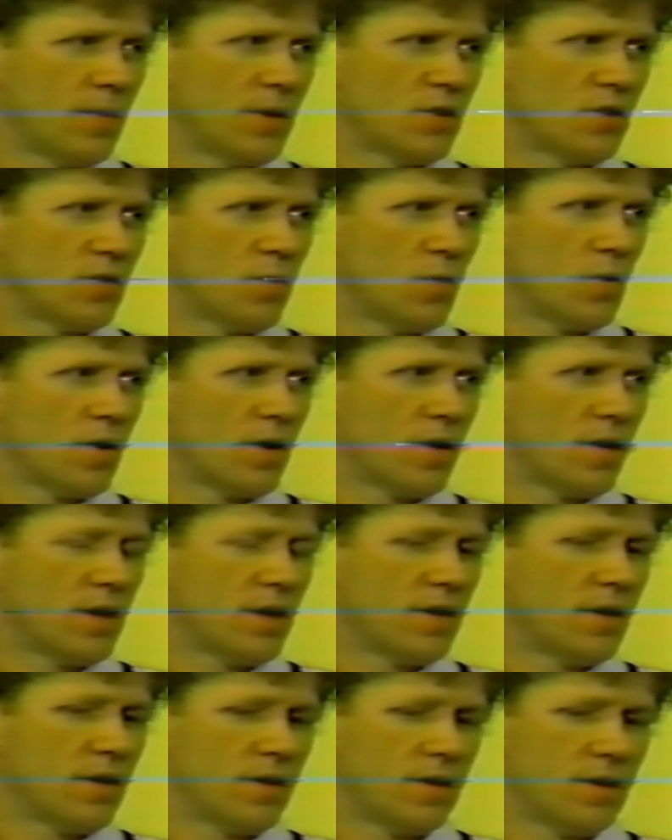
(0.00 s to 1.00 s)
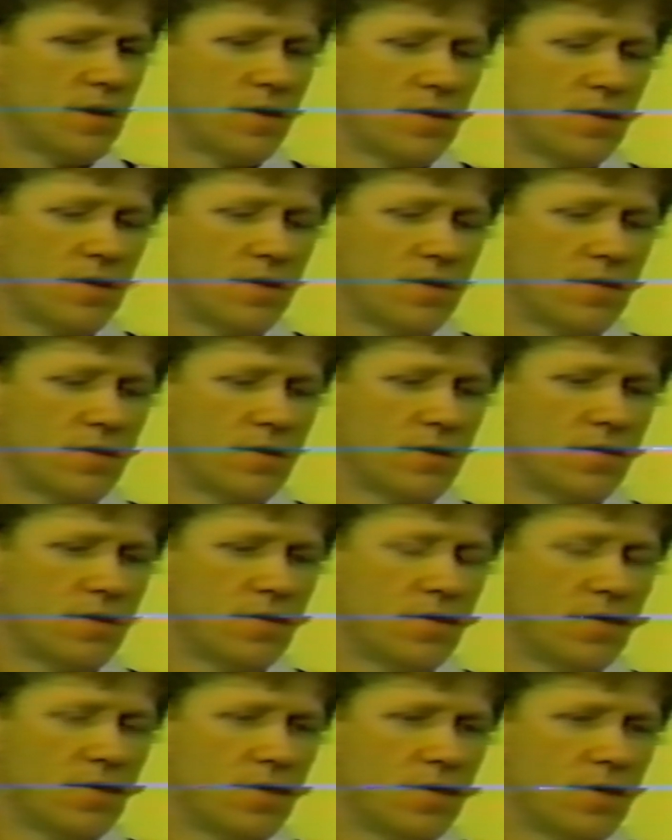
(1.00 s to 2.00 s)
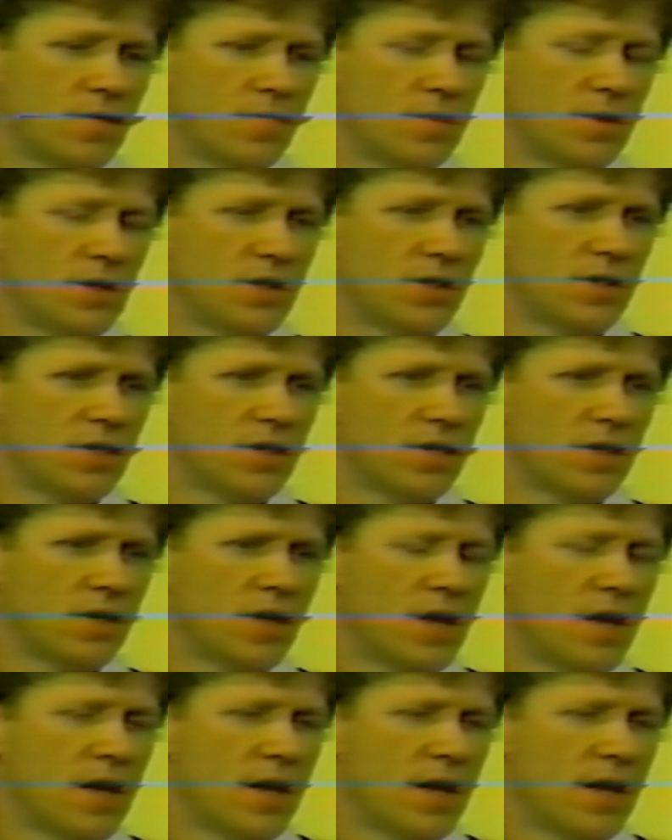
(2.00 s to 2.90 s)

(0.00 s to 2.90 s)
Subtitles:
sport in BC.